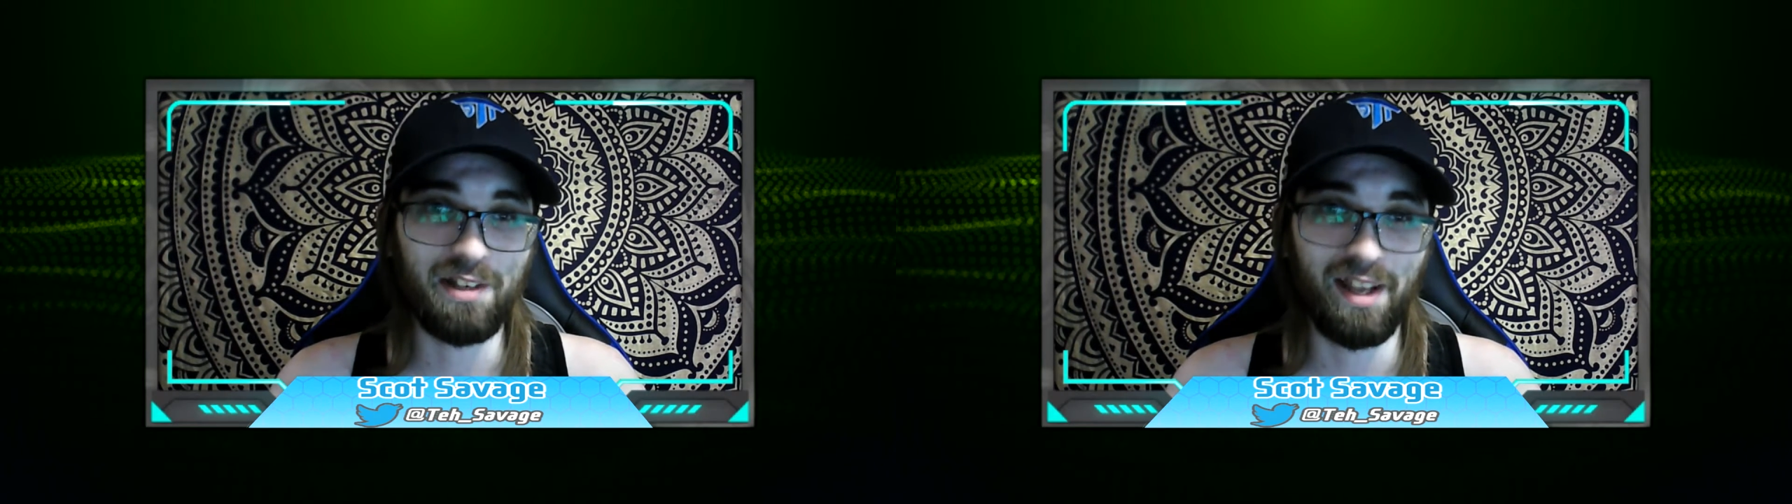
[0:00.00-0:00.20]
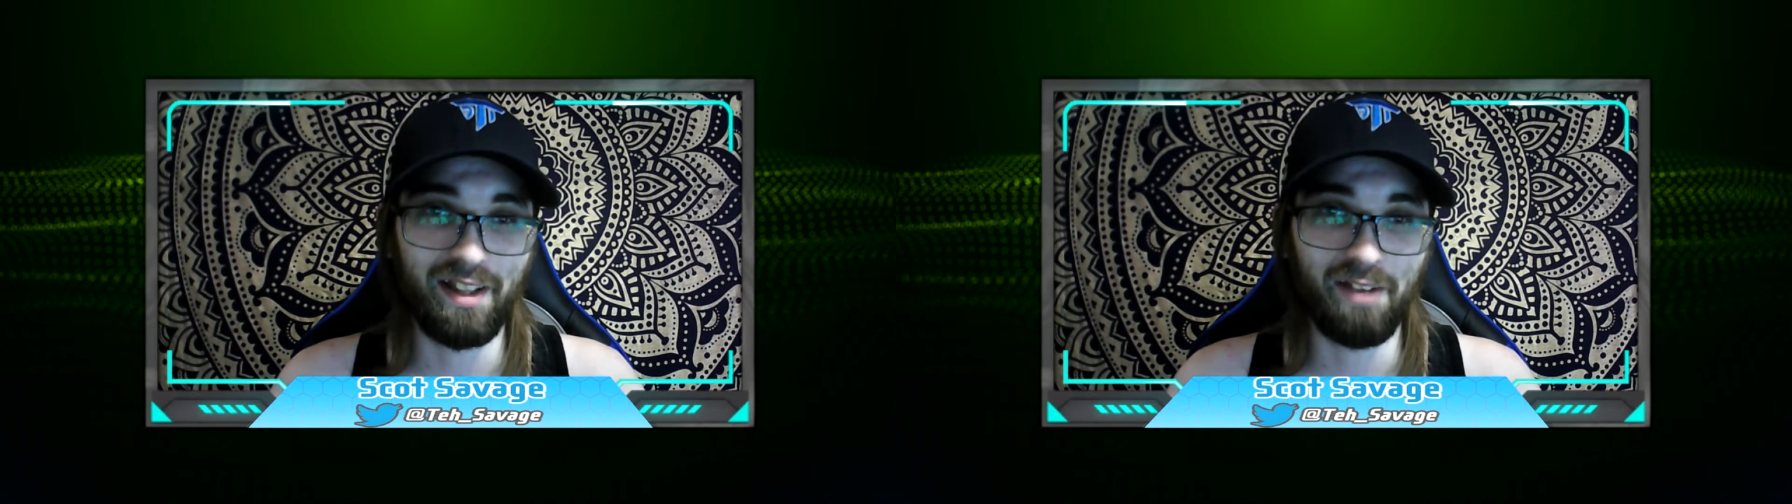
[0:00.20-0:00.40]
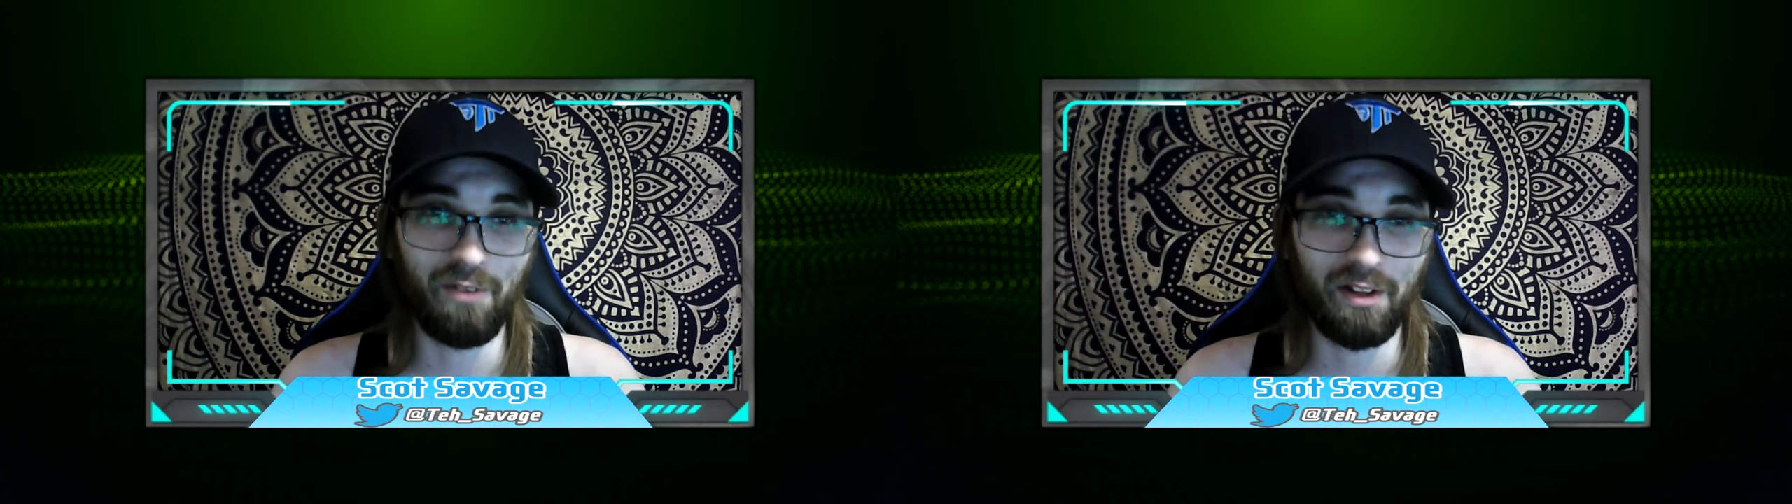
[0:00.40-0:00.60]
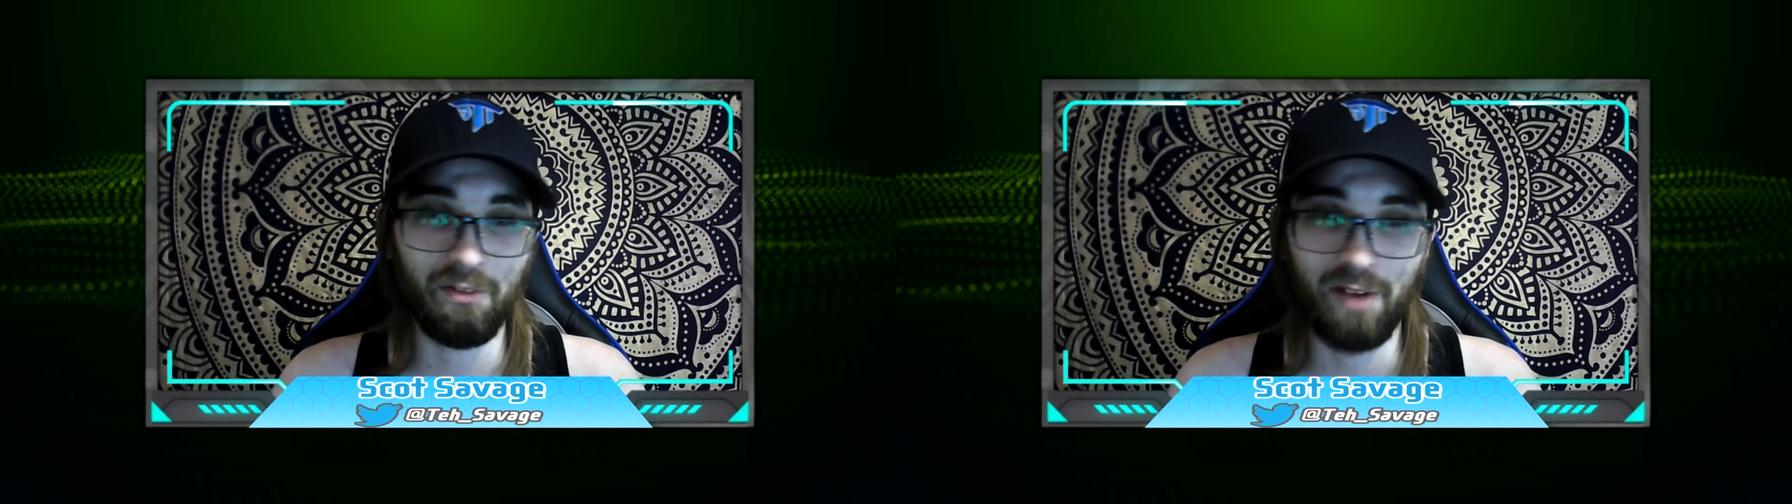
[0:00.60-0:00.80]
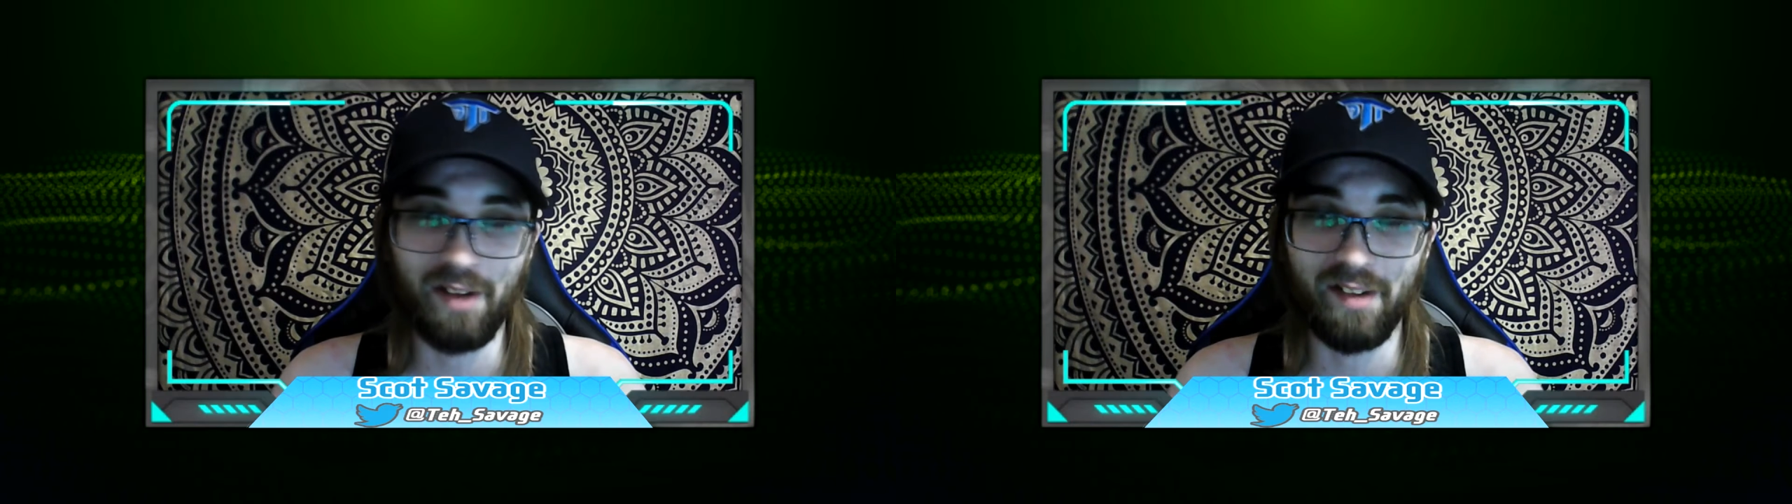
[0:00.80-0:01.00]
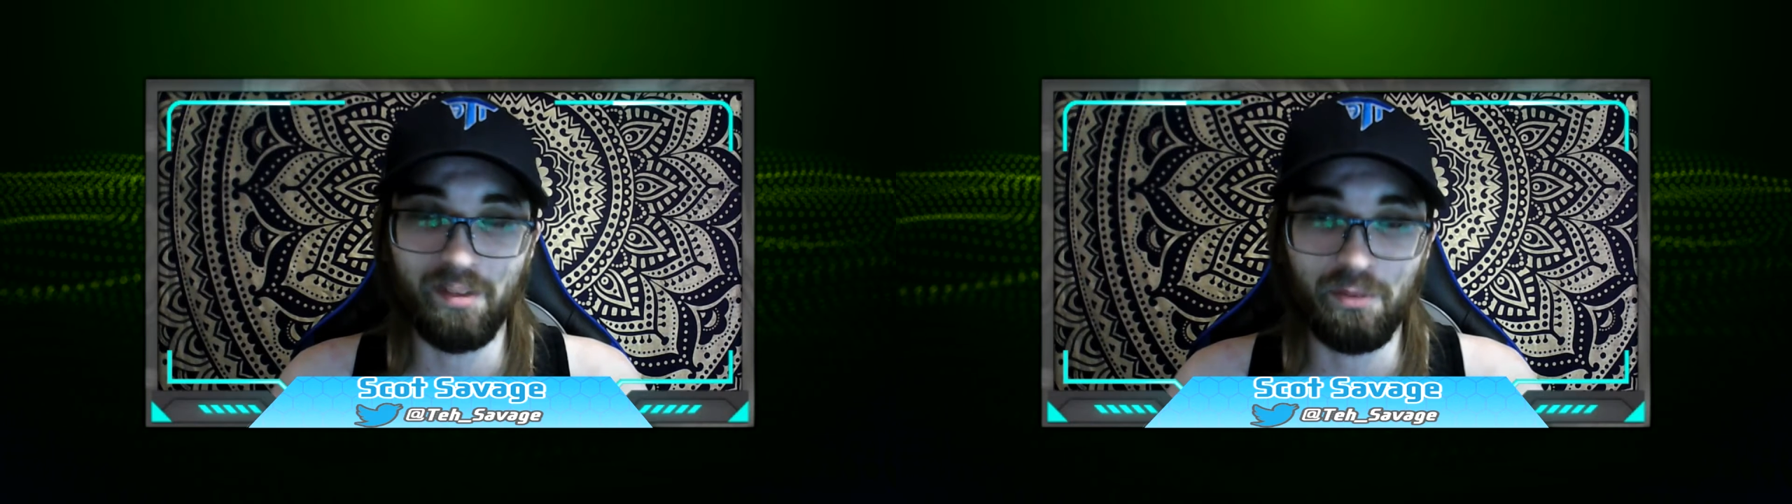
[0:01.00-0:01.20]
can they really raise it